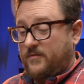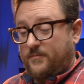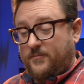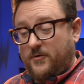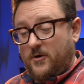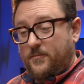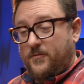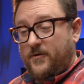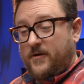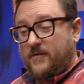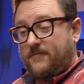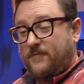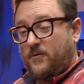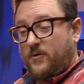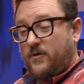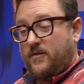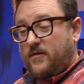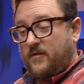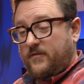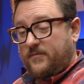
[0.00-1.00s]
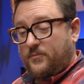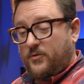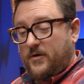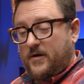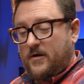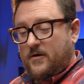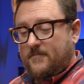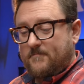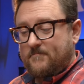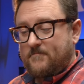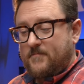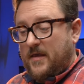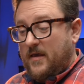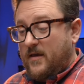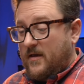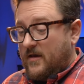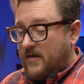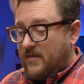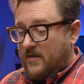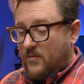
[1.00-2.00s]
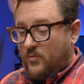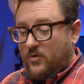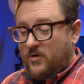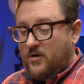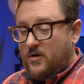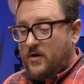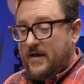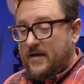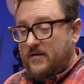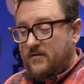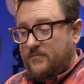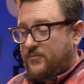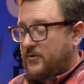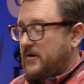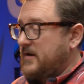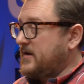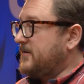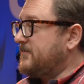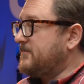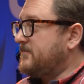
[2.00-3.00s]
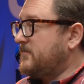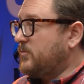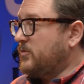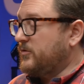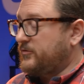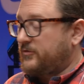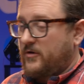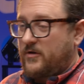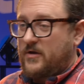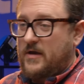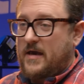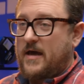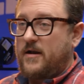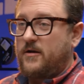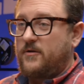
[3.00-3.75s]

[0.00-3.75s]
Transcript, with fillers: is appropriate for this printer, and then we'll go ahead and print it. We'll show you how